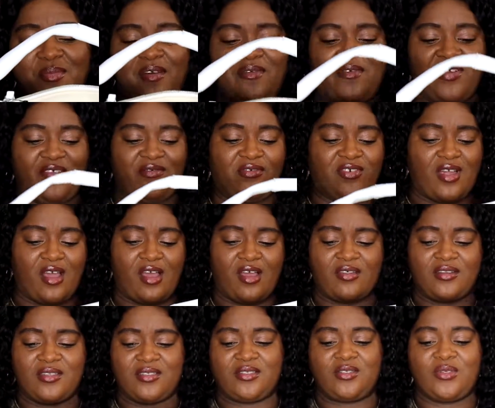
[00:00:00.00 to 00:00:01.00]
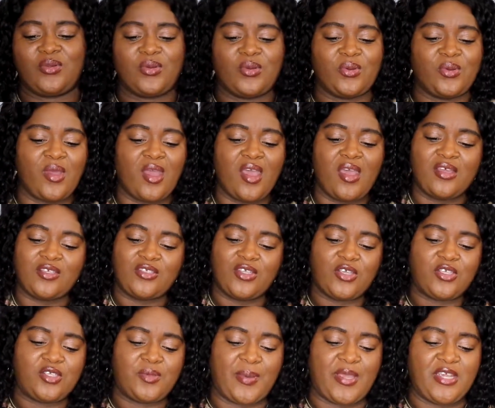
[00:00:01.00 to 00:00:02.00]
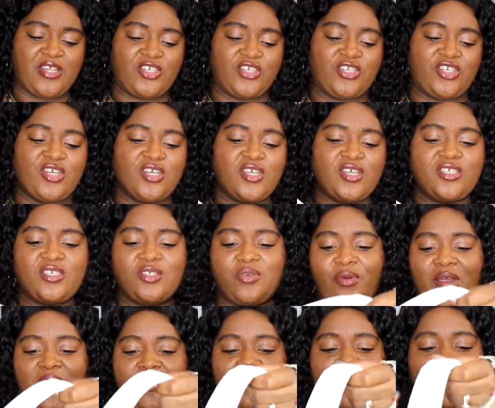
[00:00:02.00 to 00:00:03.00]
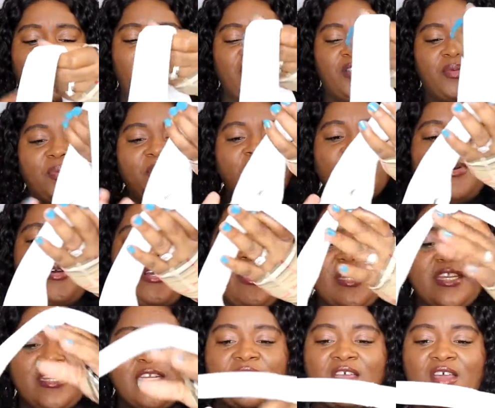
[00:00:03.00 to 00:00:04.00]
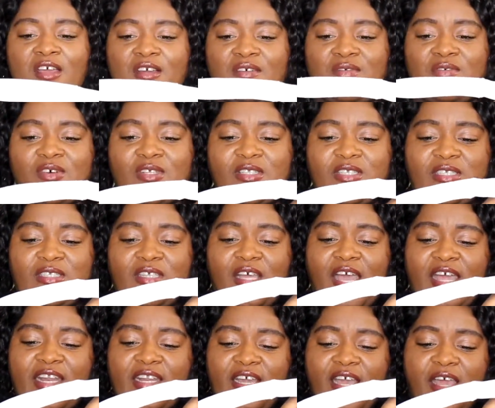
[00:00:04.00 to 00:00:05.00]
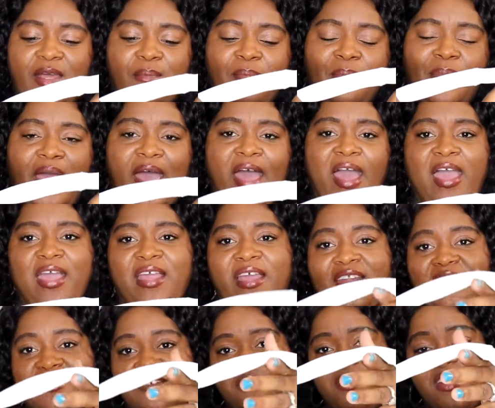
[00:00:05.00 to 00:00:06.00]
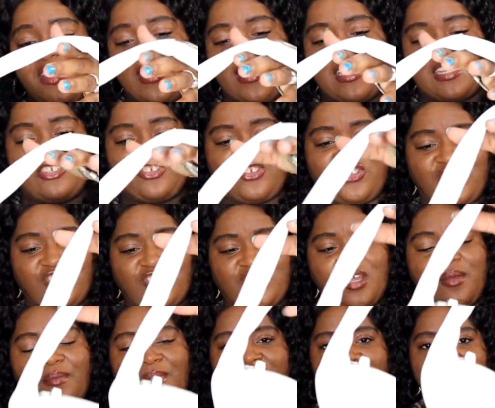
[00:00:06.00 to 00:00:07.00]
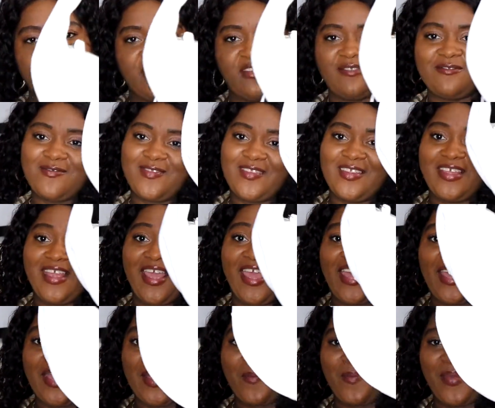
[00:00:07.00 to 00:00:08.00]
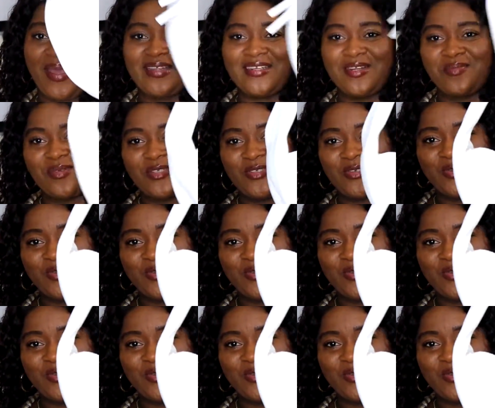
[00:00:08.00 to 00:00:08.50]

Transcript: my favourite out of the two. So spacious, great price point for a designer handbag and I think it's just amazing. Yeah, bag number